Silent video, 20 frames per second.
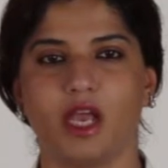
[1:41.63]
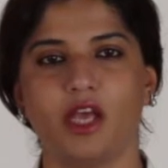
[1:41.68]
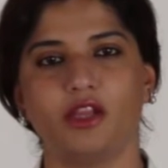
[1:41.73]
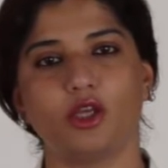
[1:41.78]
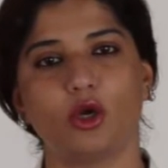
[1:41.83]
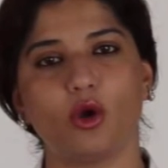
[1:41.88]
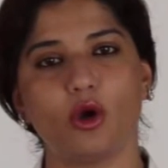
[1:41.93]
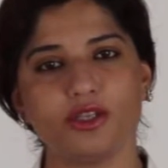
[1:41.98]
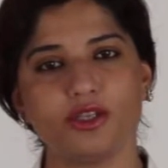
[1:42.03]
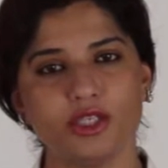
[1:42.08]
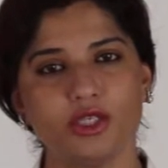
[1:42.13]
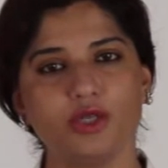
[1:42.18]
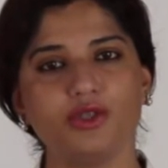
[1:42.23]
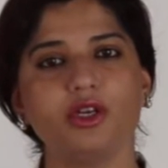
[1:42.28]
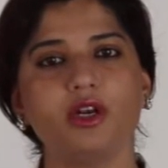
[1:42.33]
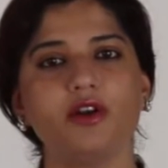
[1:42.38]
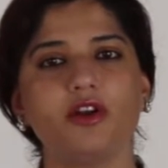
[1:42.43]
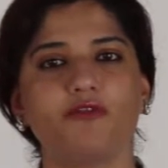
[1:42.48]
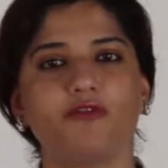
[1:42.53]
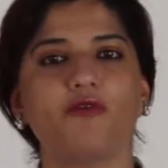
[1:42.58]
The
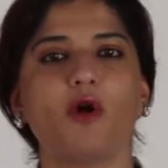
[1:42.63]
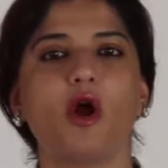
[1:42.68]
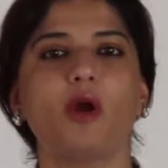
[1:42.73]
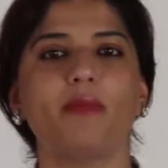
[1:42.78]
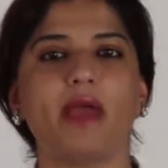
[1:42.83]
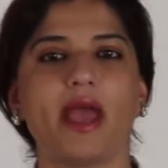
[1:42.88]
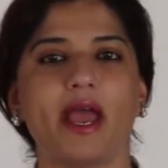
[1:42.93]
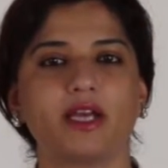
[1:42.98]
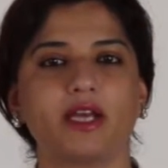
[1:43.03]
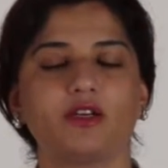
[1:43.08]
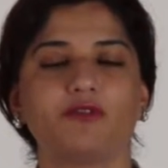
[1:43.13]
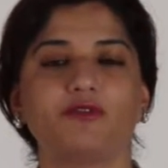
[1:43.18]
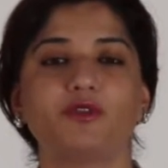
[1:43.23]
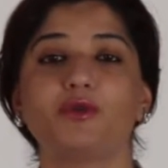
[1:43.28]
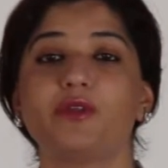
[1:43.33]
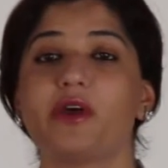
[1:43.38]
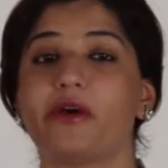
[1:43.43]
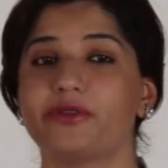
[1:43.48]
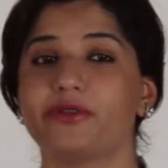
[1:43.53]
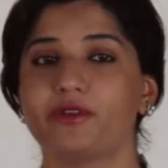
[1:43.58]
Constitutional Reform Act of
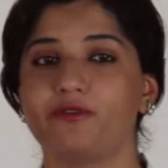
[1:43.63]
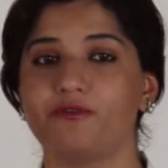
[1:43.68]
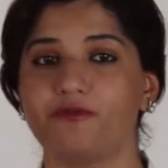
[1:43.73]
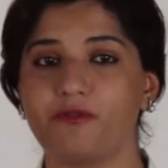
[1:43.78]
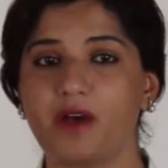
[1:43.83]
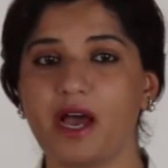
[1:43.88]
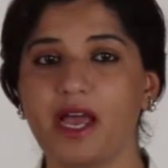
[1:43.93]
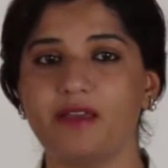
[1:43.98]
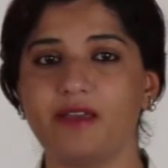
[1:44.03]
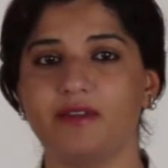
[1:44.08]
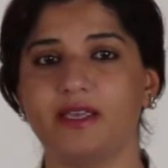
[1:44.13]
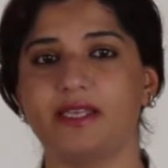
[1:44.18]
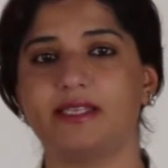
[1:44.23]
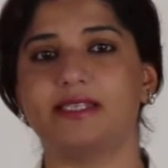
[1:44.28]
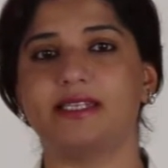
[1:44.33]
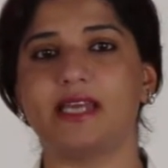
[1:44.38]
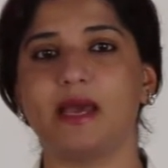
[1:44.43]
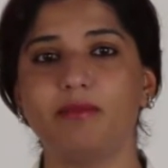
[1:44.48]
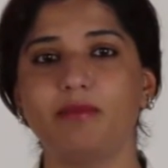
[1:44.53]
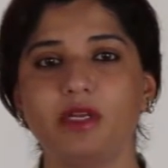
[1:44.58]
2005
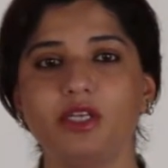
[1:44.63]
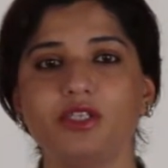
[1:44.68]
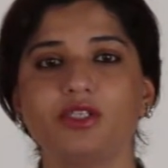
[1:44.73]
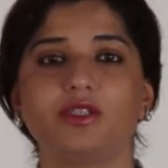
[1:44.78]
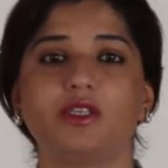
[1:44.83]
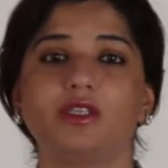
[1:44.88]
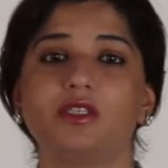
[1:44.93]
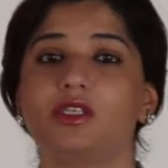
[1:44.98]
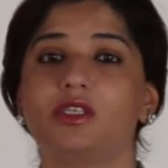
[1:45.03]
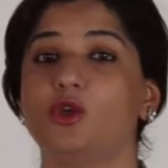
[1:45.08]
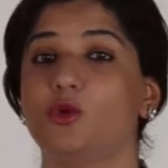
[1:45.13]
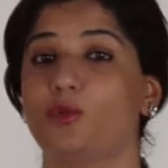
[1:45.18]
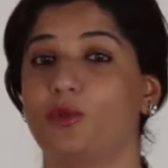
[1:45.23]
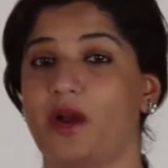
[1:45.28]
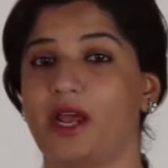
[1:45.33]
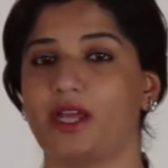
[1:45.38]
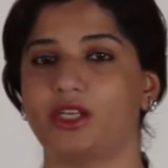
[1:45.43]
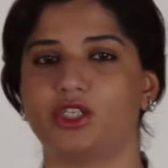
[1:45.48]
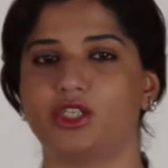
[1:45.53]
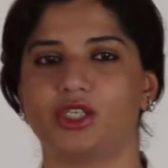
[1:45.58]
established this new
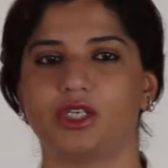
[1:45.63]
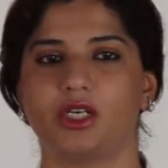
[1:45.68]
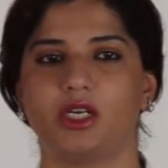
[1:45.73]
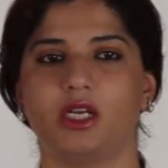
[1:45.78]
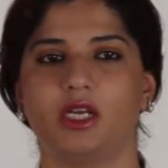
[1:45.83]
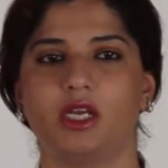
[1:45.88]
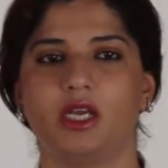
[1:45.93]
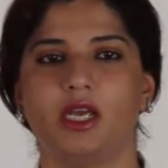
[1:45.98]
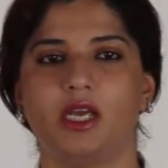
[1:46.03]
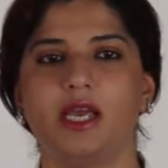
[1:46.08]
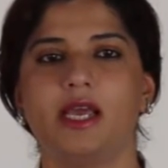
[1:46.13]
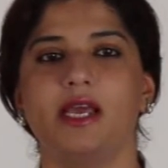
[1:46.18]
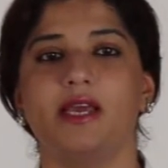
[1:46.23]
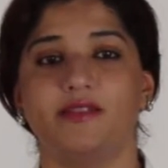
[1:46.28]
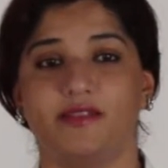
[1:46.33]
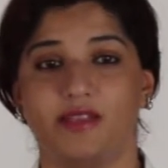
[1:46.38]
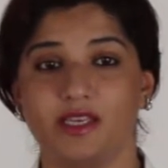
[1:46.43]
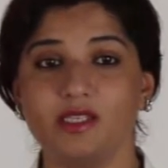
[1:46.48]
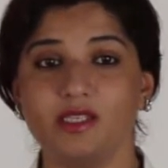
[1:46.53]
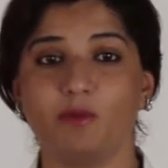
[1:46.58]
branch.
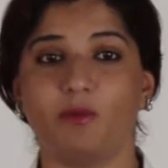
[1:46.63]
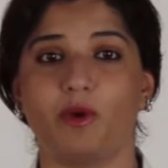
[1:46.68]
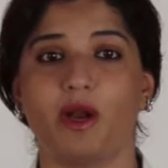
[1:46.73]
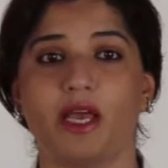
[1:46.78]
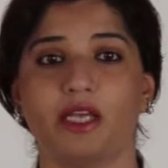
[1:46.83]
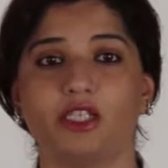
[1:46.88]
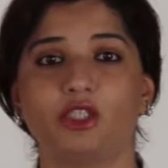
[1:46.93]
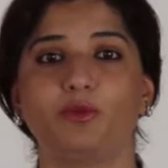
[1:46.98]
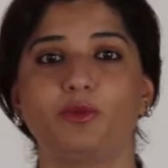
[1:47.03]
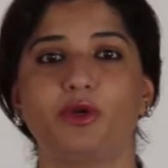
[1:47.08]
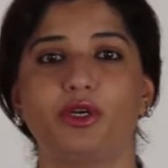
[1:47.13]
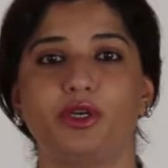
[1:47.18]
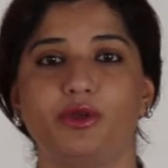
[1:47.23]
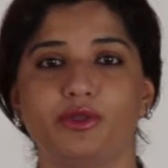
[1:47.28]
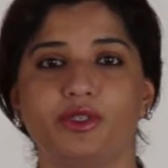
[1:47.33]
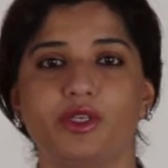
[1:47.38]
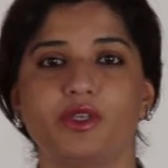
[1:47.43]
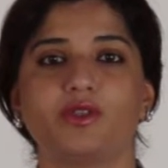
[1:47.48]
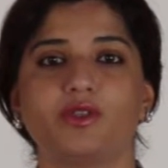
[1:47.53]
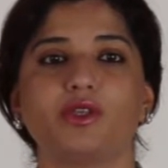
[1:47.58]
This branch
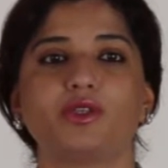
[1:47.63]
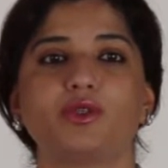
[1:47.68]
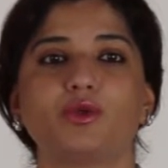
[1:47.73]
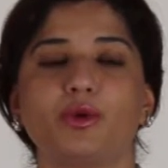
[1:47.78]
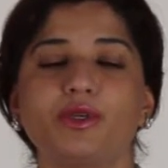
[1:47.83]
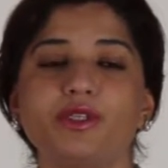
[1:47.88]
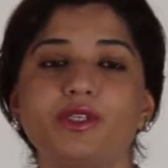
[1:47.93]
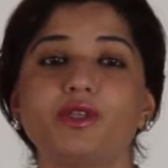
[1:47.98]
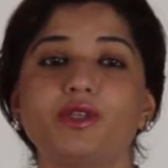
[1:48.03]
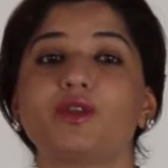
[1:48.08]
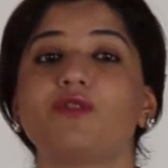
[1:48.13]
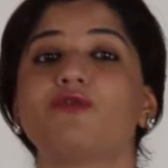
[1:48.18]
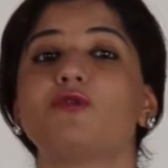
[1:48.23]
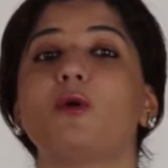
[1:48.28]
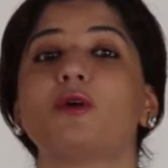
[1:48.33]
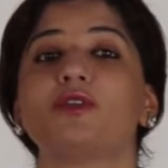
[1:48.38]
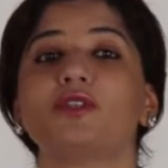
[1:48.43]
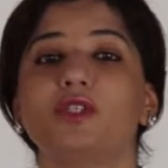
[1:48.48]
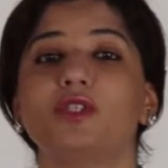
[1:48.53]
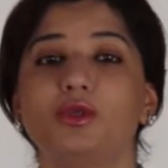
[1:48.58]
produces the sources of
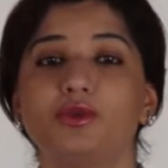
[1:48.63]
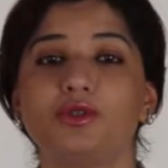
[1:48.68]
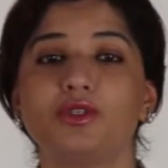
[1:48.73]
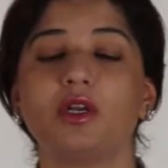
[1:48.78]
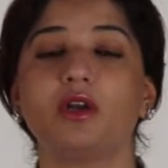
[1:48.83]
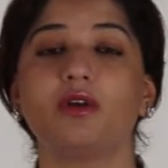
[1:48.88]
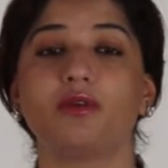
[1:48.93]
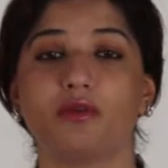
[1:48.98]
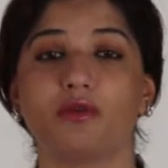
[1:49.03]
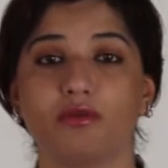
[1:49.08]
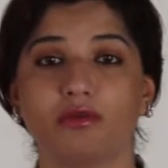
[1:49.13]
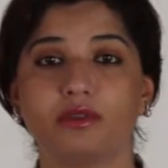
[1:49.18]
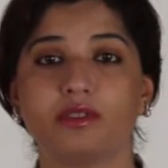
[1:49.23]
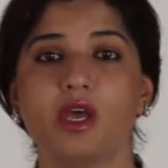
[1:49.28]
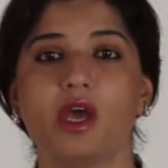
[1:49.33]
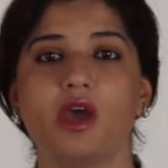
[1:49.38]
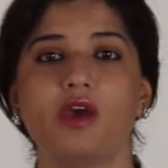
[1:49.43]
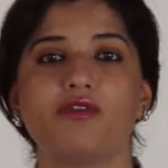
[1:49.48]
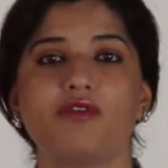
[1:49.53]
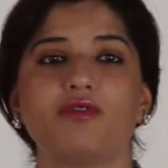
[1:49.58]
constitutional rules
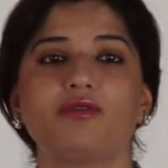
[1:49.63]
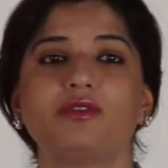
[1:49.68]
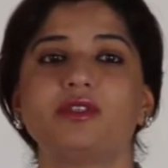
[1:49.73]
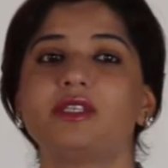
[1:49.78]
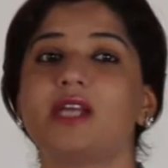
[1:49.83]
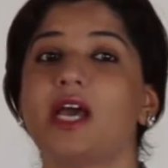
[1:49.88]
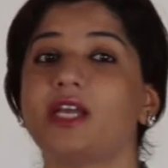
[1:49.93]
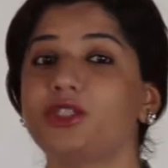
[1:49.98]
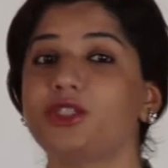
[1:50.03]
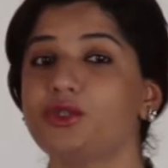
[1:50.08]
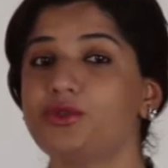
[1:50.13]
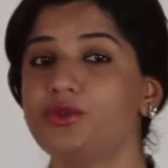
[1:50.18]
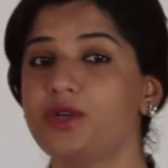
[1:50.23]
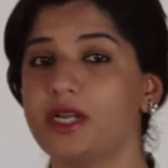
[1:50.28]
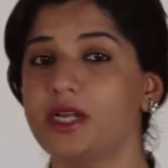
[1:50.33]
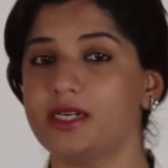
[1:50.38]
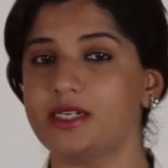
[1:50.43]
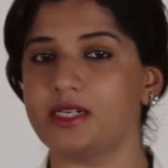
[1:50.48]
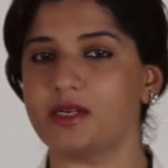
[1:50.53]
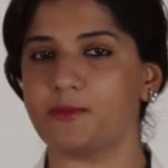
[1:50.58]
through statutory
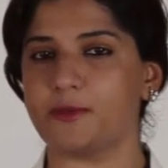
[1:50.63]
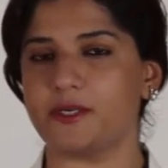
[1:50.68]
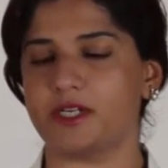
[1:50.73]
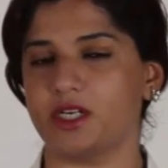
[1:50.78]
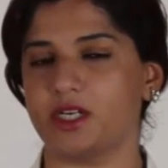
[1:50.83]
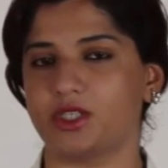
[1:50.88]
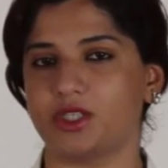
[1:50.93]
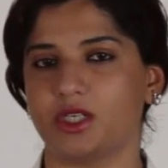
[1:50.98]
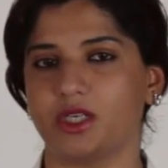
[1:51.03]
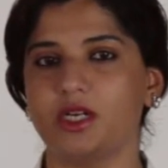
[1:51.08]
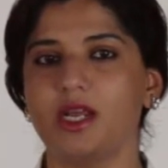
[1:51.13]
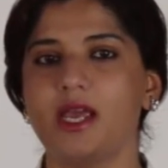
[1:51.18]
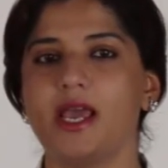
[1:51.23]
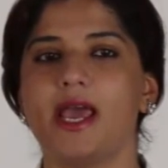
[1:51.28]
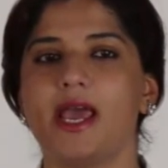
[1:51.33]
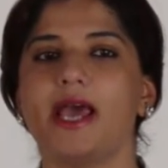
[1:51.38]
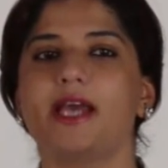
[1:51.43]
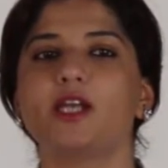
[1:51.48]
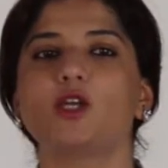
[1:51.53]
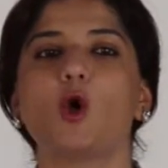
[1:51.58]
interpretation
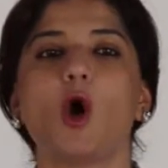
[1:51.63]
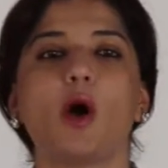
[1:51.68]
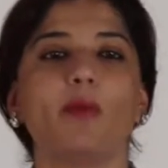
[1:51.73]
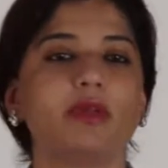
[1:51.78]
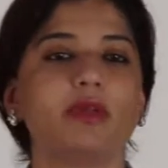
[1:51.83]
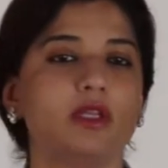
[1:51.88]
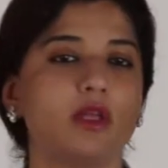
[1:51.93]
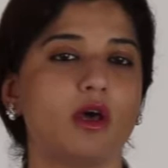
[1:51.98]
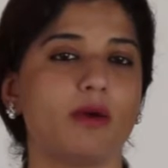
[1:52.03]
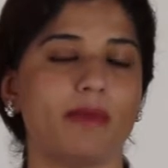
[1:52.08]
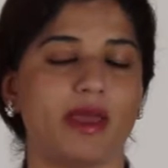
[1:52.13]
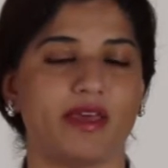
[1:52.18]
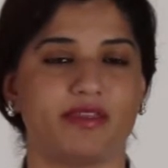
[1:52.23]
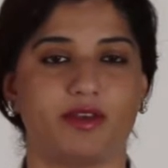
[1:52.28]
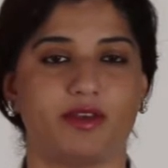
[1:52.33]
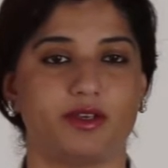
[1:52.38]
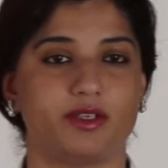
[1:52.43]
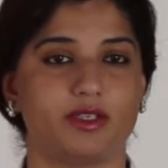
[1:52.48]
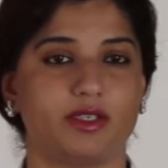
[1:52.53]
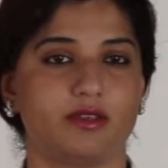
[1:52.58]
and common law
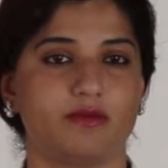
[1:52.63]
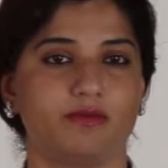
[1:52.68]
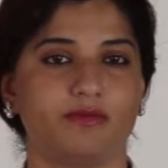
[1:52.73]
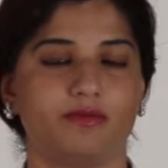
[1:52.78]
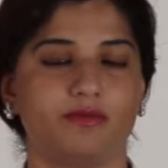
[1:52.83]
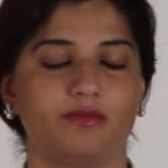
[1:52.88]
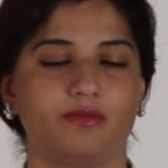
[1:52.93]
methods.